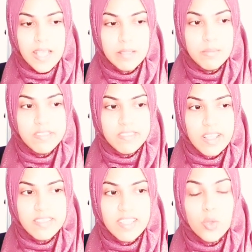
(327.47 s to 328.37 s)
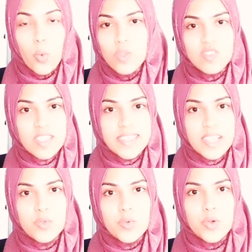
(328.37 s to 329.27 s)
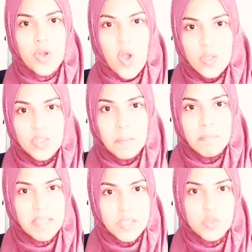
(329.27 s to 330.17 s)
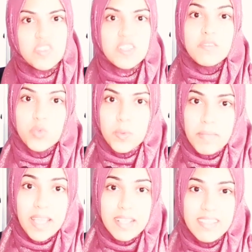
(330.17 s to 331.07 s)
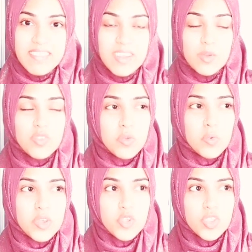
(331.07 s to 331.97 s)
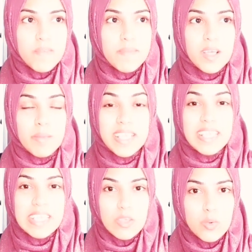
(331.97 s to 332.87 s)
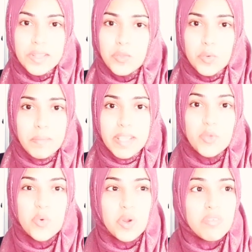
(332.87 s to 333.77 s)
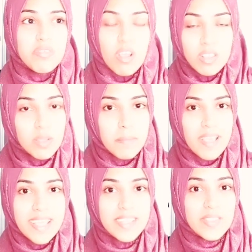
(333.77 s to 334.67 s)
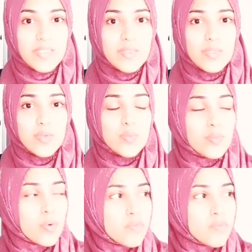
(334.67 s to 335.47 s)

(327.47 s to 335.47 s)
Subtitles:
And besides, I always say that you can't compare yourself to a man. There is no question of becoming equal to a man. You are not a man.